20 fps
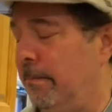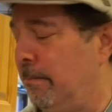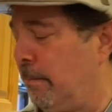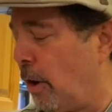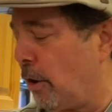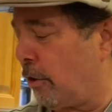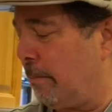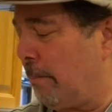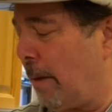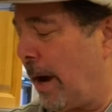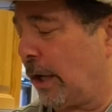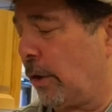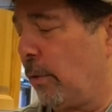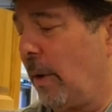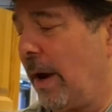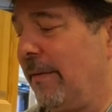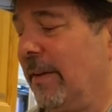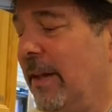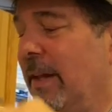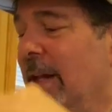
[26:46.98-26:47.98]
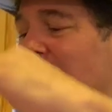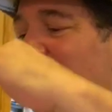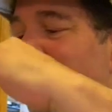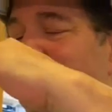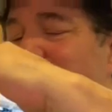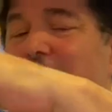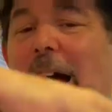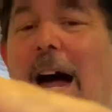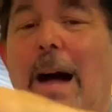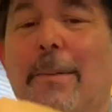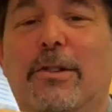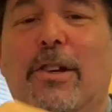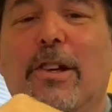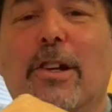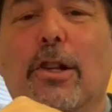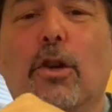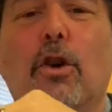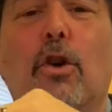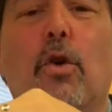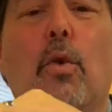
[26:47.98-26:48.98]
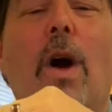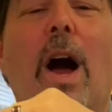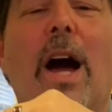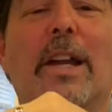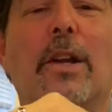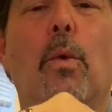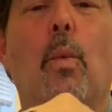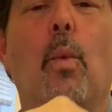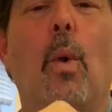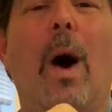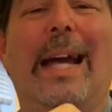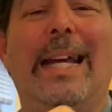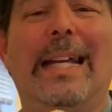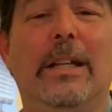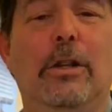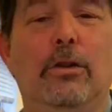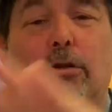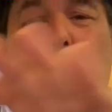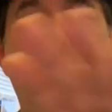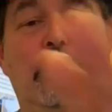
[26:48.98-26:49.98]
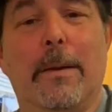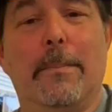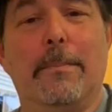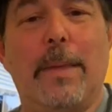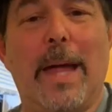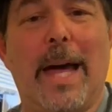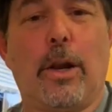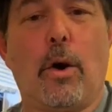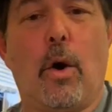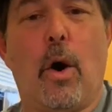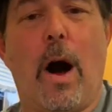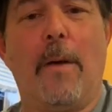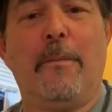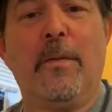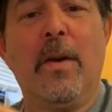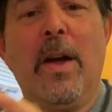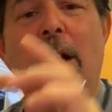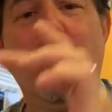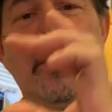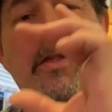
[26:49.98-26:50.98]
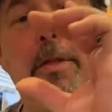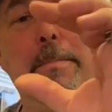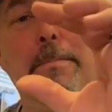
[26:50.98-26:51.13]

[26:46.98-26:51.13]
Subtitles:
butter and microwave it, the top's going to look kind of white. You skim that off.